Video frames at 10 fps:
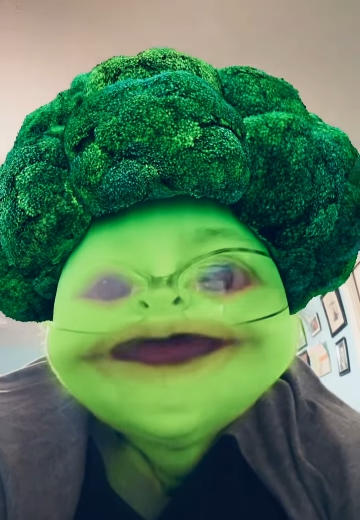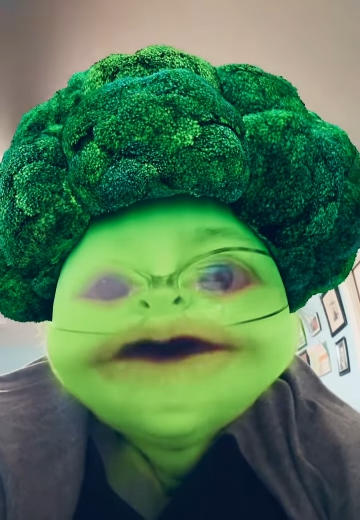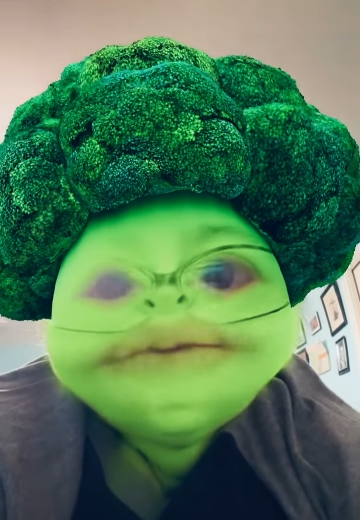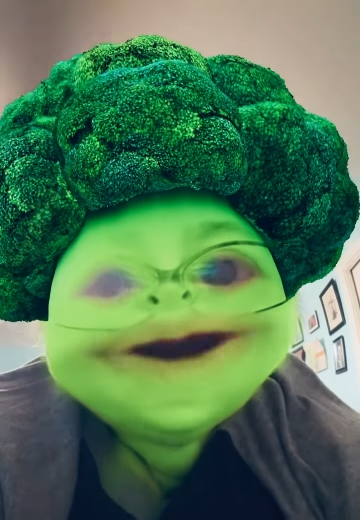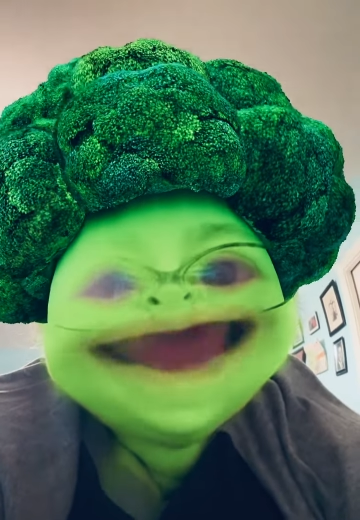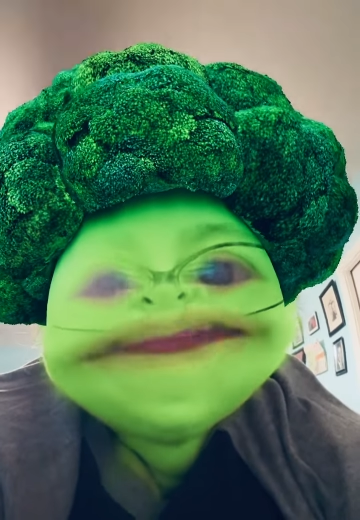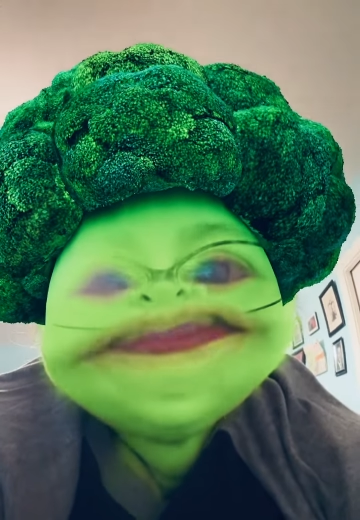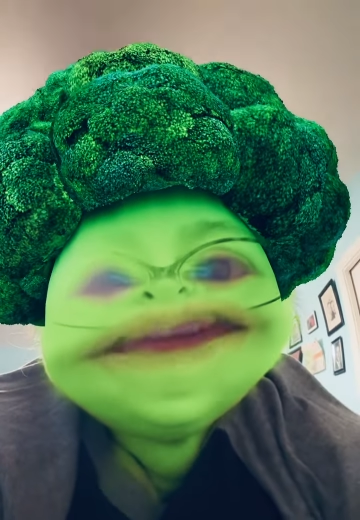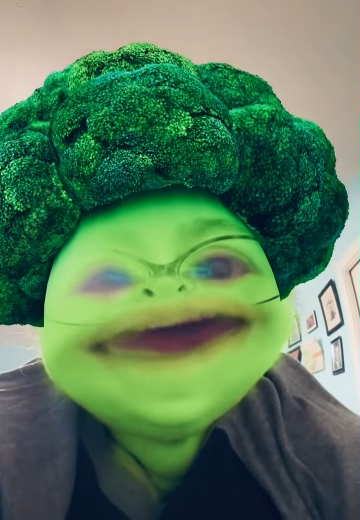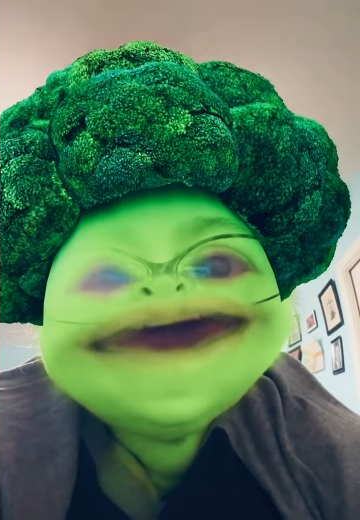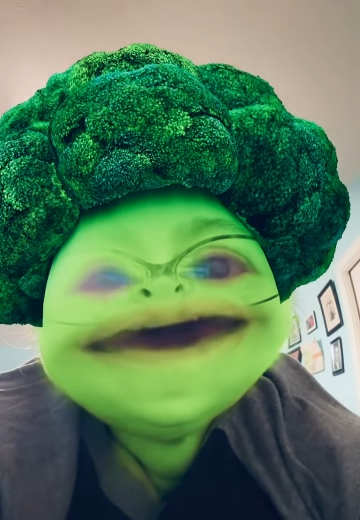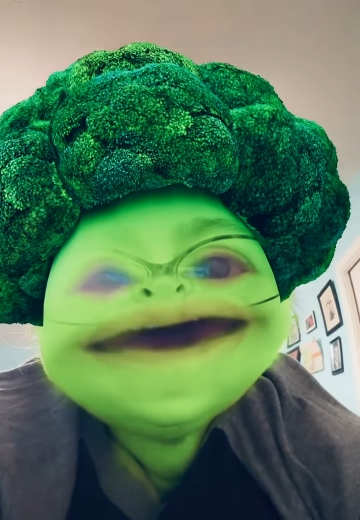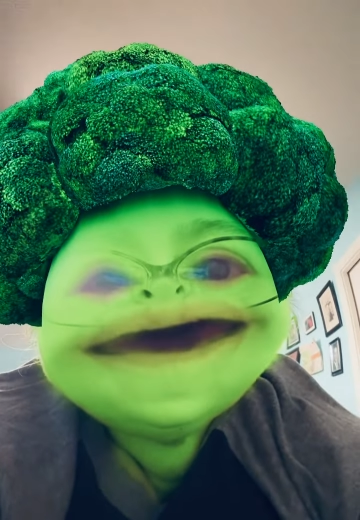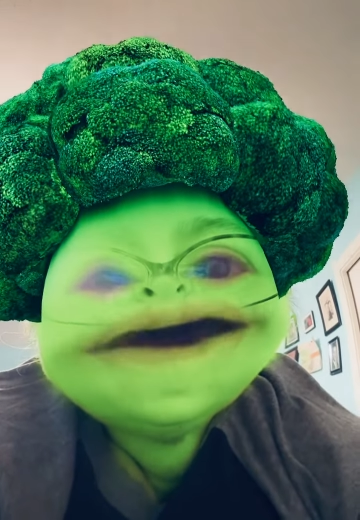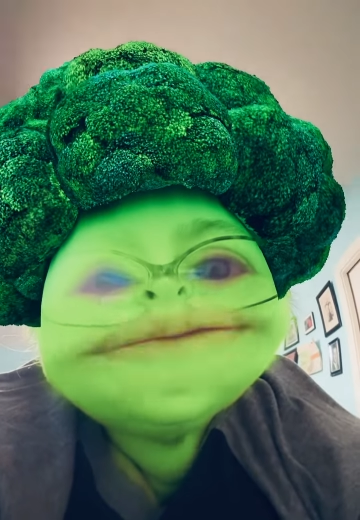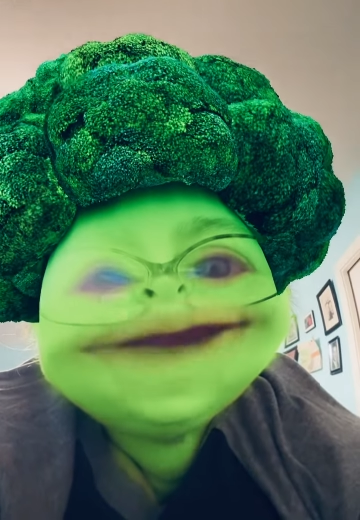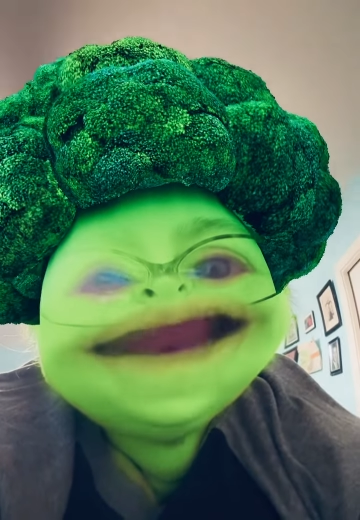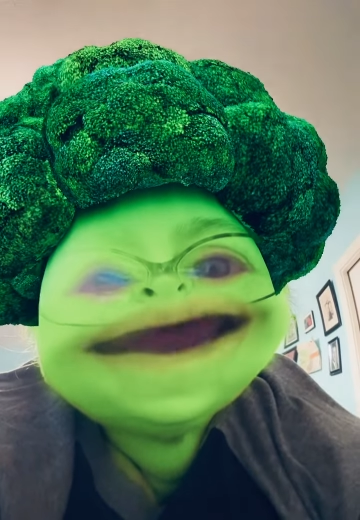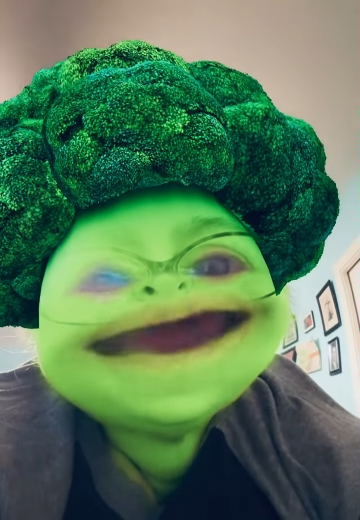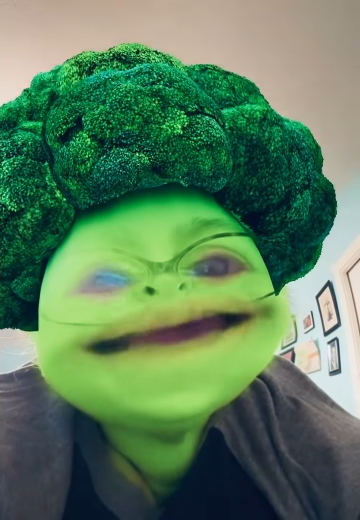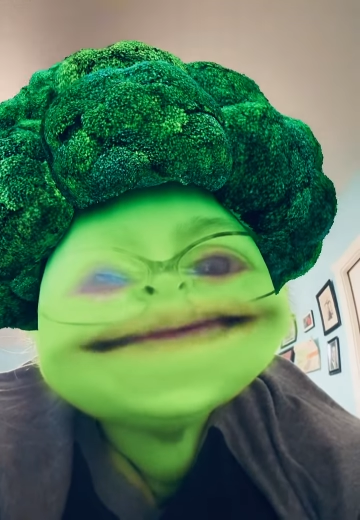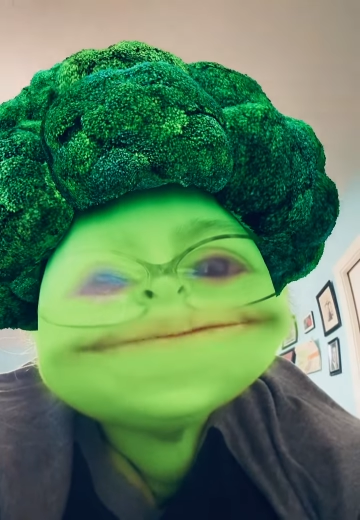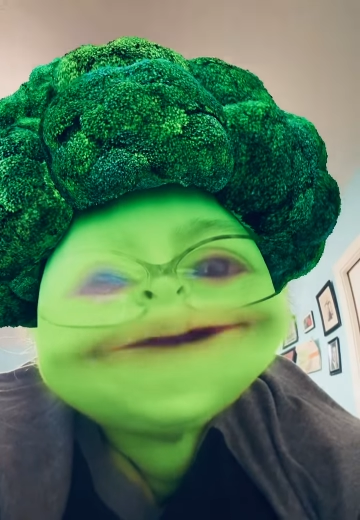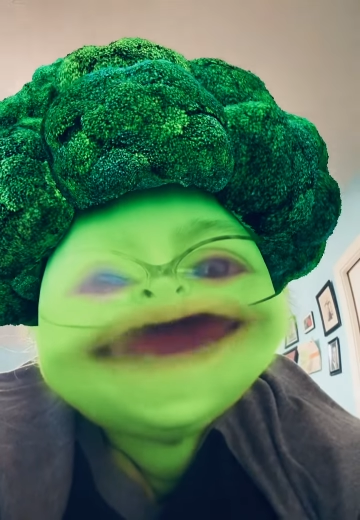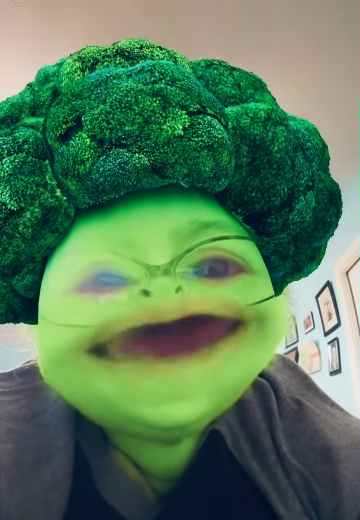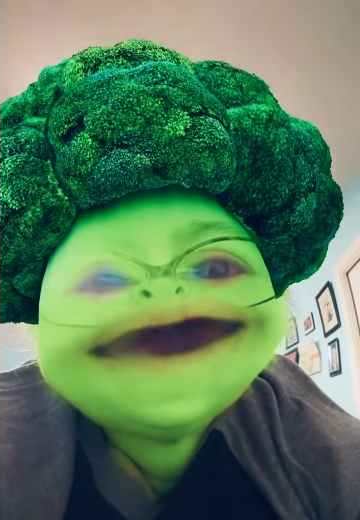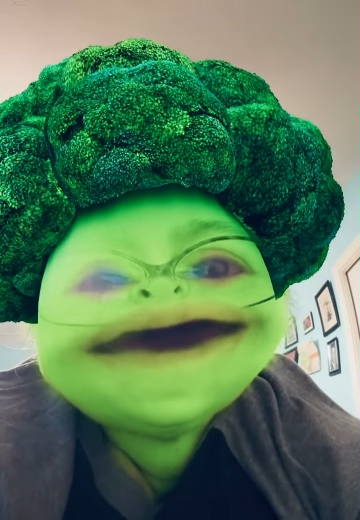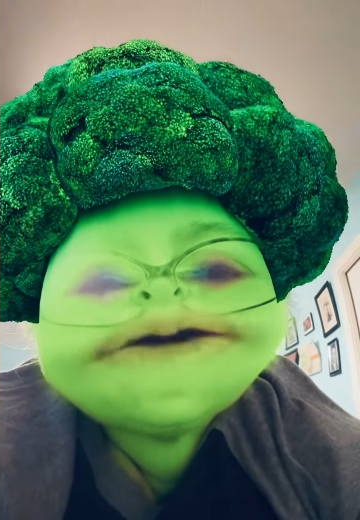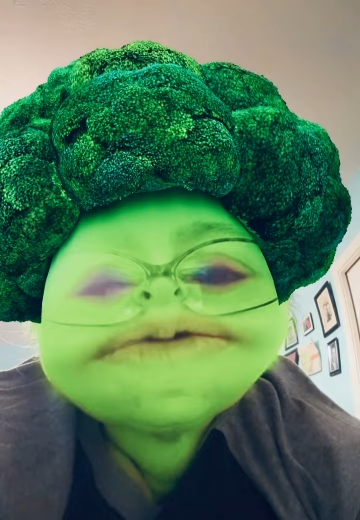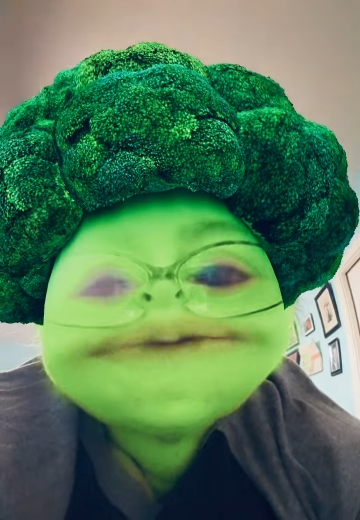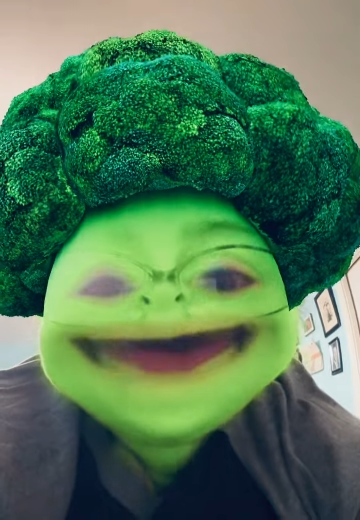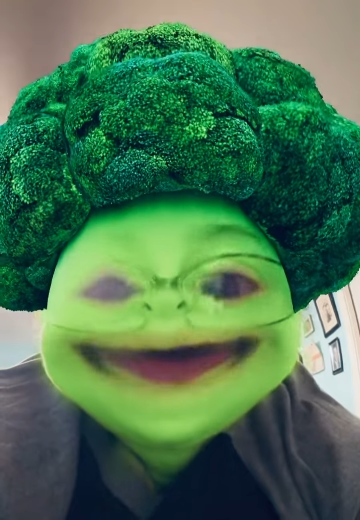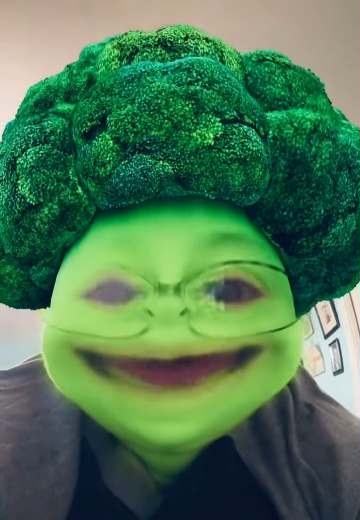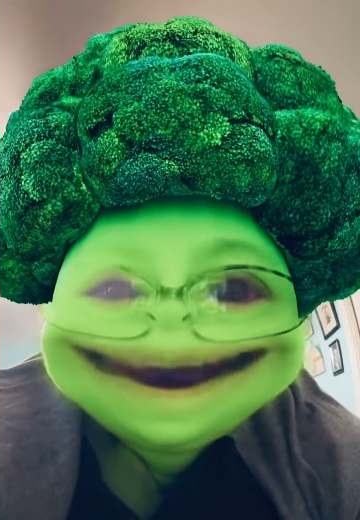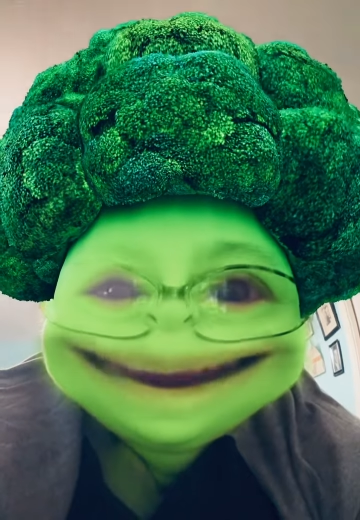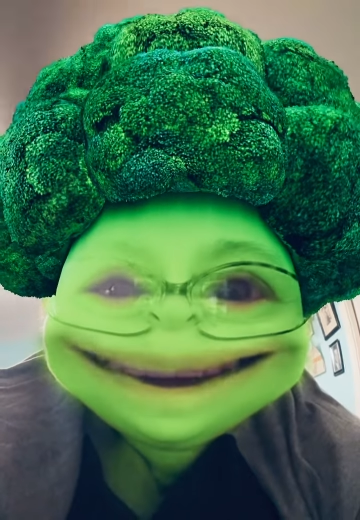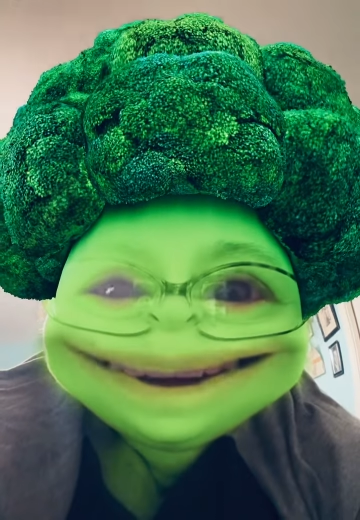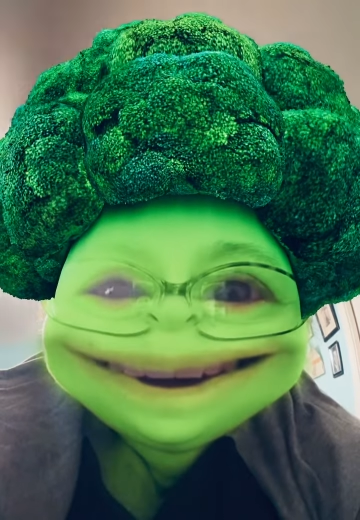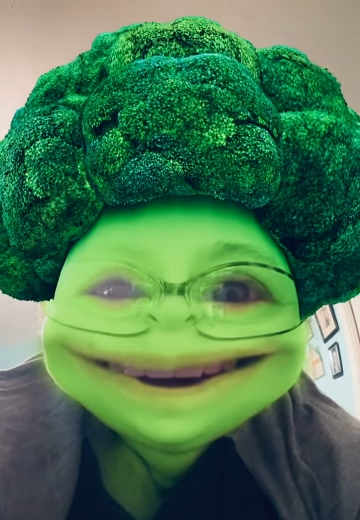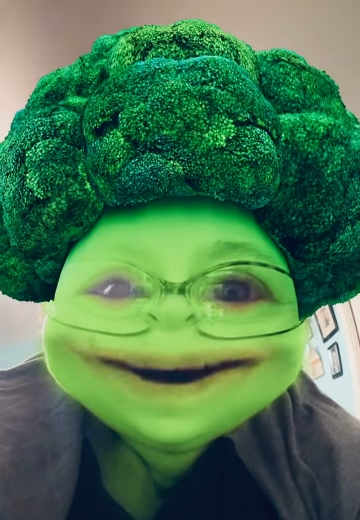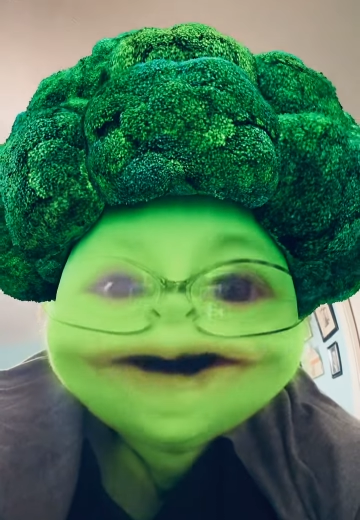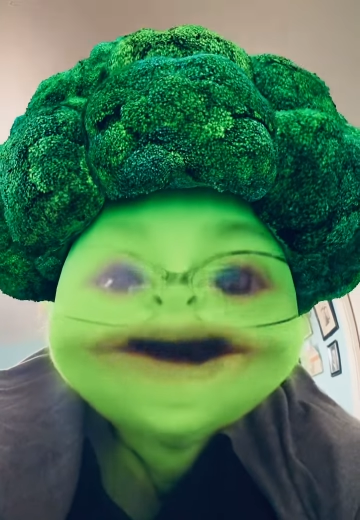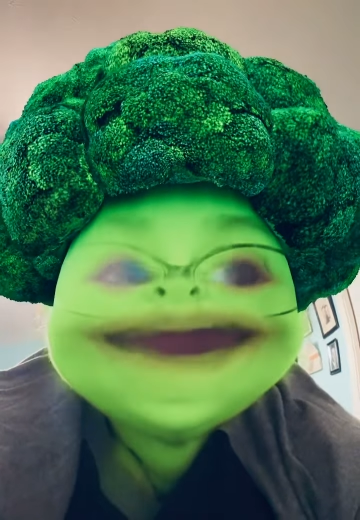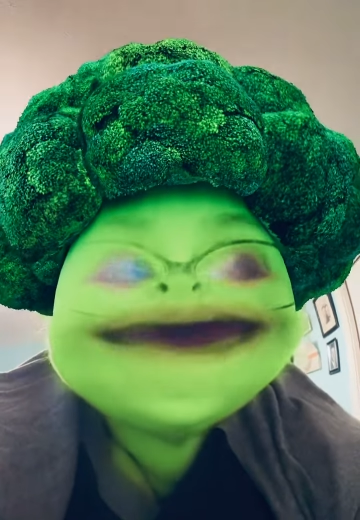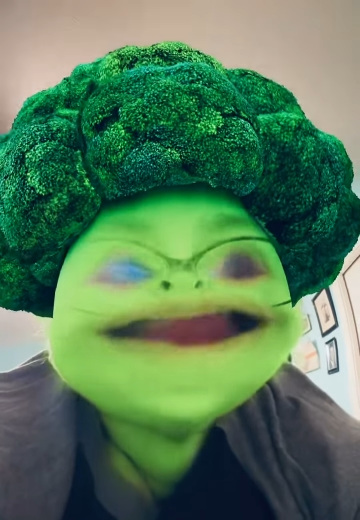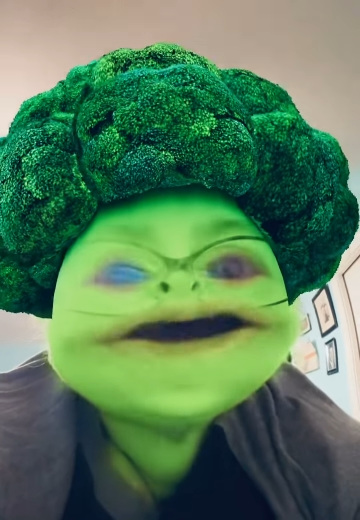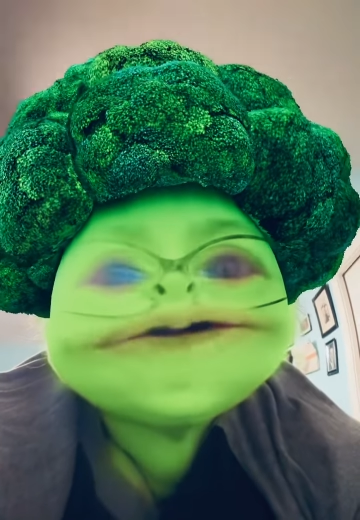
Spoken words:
When I think it could be nice being red or yellow